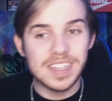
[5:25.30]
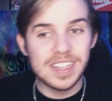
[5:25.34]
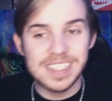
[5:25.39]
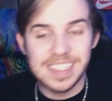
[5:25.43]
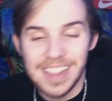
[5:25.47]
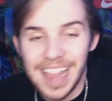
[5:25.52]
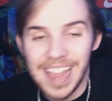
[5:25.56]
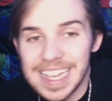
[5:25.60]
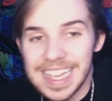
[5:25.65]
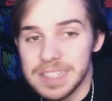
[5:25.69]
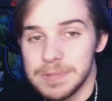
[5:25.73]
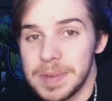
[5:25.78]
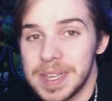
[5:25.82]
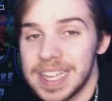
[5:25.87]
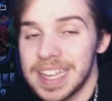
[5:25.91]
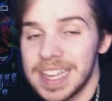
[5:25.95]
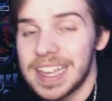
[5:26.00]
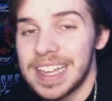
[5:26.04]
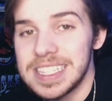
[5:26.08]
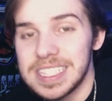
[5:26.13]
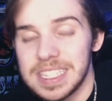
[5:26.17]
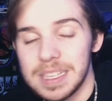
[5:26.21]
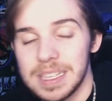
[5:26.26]
Last week
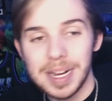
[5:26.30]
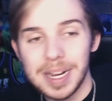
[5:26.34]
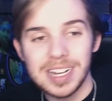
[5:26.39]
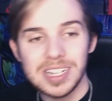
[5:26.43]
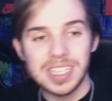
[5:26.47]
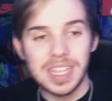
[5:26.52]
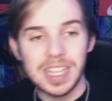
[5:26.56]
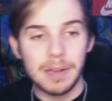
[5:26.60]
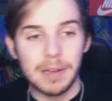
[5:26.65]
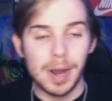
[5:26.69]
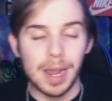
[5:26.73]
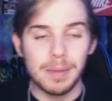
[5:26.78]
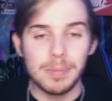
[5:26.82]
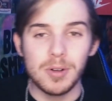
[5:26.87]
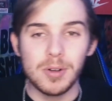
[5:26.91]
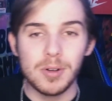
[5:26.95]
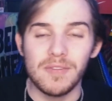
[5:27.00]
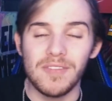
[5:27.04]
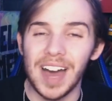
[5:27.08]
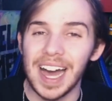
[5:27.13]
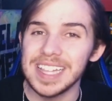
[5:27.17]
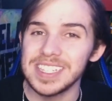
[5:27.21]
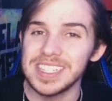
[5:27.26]
against the Bears, they were able to
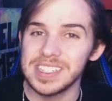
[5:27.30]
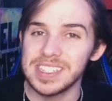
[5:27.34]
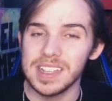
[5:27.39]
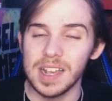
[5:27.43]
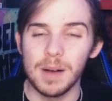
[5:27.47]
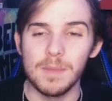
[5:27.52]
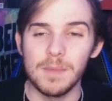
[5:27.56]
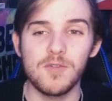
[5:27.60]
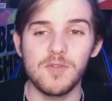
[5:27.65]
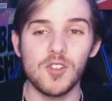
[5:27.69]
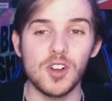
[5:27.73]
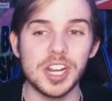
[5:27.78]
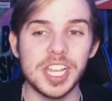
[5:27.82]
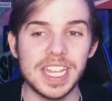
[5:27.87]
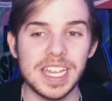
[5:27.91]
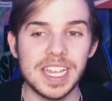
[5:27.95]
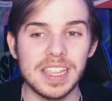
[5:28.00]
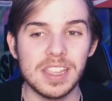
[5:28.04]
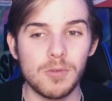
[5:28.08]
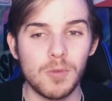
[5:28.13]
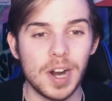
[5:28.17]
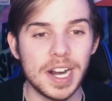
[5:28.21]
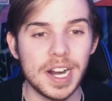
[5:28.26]
find some footing in
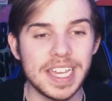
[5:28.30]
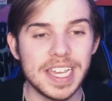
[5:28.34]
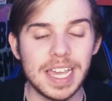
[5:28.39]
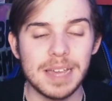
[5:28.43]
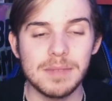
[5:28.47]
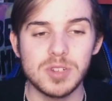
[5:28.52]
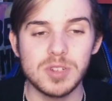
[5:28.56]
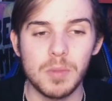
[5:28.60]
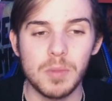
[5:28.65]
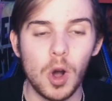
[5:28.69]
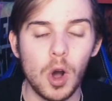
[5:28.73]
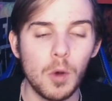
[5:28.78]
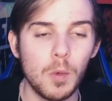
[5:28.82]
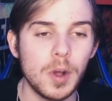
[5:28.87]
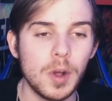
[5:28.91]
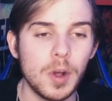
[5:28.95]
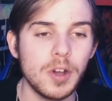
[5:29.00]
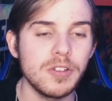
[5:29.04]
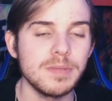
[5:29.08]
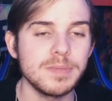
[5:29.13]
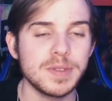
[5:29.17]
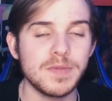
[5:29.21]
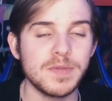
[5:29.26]
the running game. Jamaal
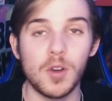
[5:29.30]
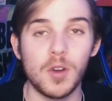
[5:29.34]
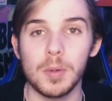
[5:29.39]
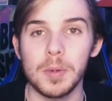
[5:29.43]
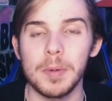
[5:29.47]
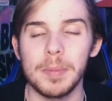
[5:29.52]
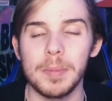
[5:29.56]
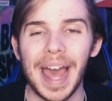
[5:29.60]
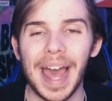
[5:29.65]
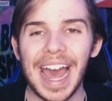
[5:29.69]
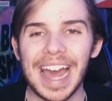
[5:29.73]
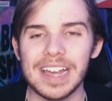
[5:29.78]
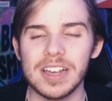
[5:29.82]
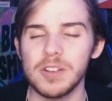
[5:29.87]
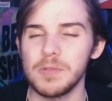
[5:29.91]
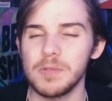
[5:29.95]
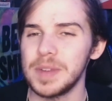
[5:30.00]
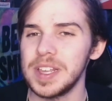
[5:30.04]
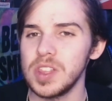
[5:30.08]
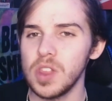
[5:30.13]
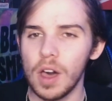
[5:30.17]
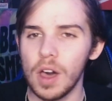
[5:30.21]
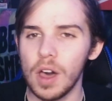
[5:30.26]
Williams, former Packer,
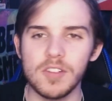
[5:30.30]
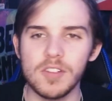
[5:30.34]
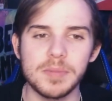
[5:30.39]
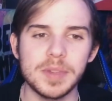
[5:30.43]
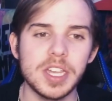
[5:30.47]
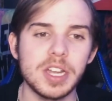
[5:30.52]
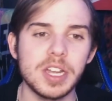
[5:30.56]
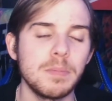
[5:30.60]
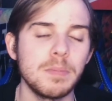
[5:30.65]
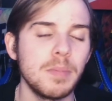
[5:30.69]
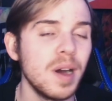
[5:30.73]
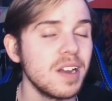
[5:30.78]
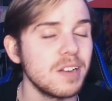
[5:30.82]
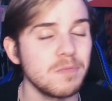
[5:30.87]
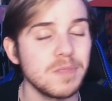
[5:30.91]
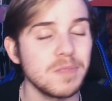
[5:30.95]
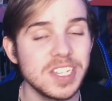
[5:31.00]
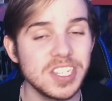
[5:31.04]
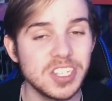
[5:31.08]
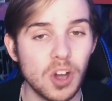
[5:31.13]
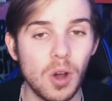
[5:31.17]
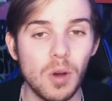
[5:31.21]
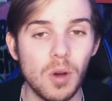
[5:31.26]
we love him here, but we
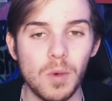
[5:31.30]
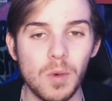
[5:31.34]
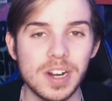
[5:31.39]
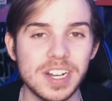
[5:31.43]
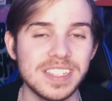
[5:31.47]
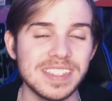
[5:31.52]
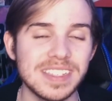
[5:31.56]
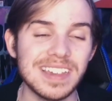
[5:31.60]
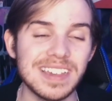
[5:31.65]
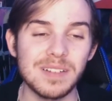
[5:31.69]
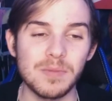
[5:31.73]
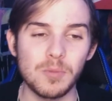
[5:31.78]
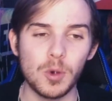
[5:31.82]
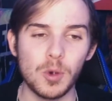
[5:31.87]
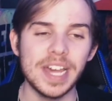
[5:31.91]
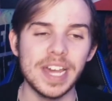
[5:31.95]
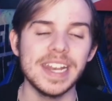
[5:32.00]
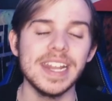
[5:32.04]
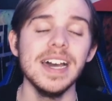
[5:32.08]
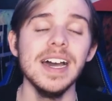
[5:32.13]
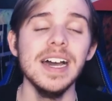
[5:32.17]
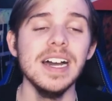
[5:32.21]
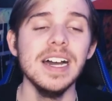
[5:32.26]
don't want to see him win.